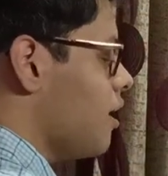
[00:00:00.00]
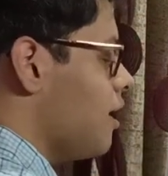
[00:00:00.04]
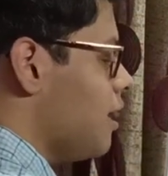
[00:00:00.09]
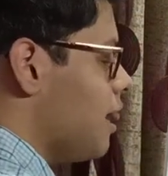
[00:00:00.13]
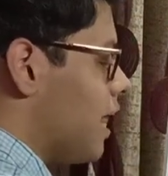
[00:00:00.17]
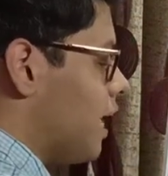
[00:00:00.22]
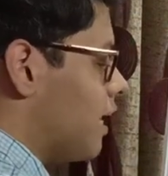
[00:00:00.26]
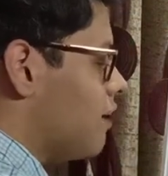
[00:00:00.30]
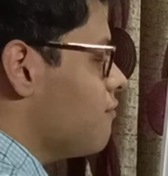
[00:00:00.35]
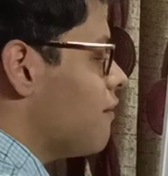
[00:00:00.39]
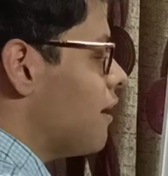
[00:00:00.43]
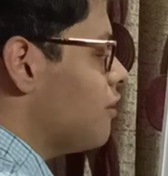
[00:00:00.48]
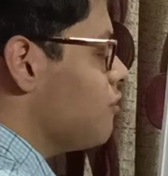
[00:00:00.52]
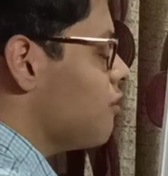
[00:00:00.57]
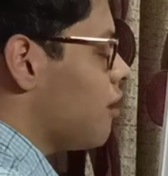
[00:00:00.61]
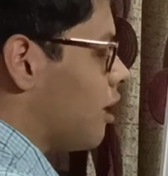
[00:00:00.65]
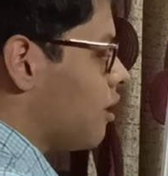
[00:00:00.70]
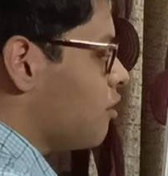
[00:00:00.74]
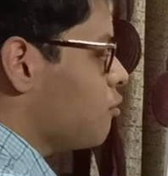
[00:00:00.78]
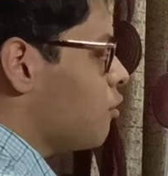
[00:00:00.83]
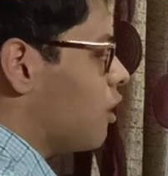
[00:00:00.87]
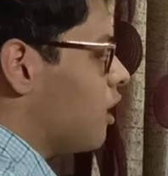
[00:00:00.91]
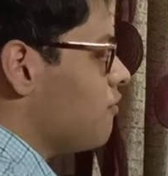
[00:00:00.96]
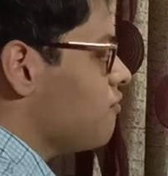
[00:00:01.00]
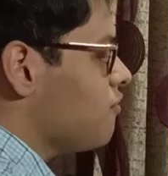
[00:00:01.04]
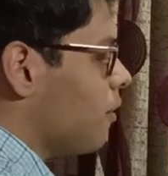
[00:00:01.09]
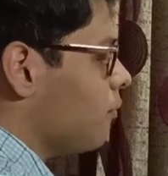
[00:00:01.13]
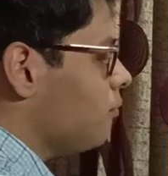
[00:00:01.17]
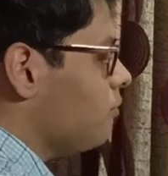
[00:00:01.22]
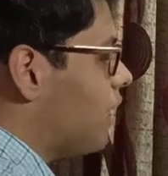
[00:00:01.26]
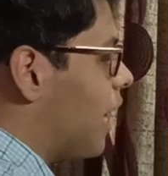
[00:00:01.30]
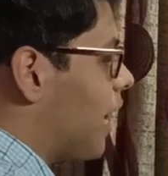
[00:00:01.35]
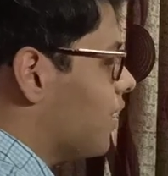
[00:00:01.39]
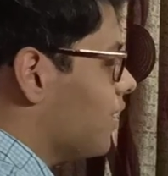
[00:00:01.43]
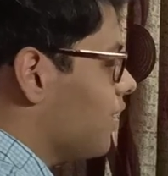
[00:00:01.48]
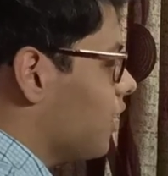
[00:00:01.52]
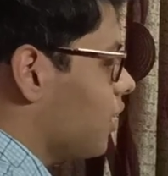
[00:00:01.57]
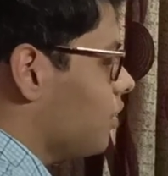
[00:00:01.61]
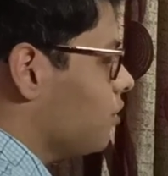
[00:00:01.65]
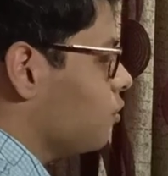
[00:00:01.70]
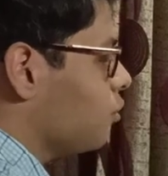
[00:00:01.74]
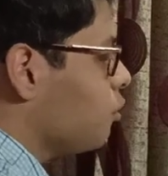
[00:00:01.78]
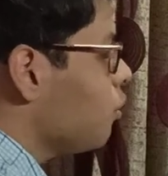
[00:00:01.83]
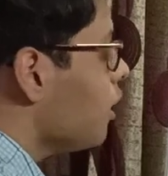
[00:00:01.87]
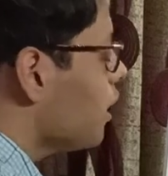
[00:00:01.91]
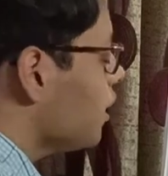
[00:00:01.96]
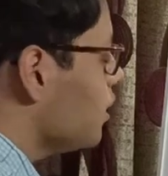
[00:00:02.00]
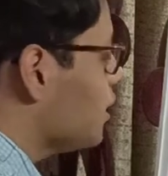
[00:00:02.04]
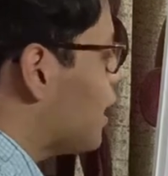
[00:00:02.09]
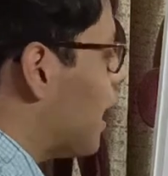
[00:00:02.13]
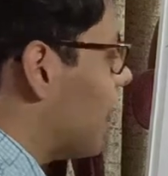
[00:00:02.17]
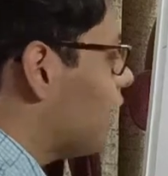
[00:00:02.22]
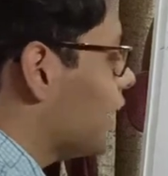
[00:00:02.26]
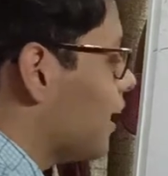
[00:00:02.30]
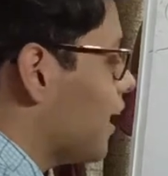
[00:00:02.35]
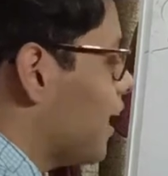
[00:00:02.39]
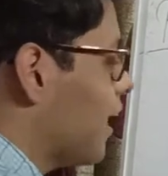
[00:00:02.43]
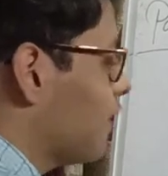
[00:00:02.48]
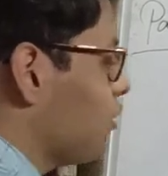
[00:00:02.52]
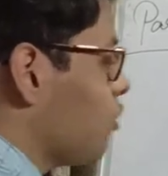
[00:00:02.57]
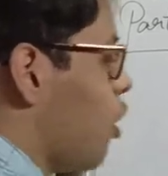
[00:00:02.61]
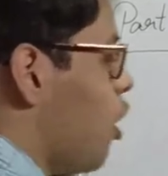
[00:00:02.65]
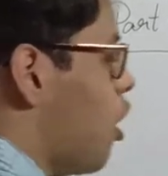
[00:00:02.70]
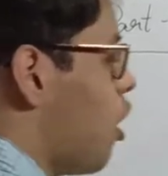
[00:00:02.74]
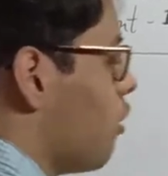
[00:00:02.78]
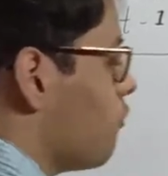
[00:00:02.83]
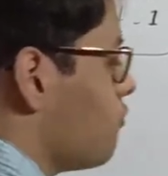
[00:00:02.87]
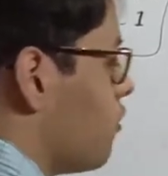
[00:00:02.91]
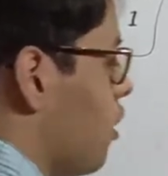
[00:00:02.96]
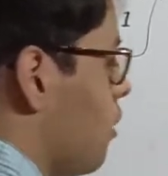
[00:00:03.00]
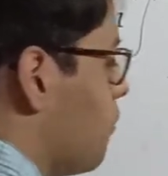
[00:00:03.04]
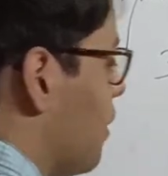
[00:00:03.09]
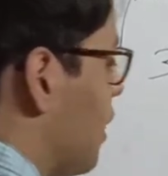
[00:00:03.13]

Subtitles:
Like when you are going from direct to indirect or from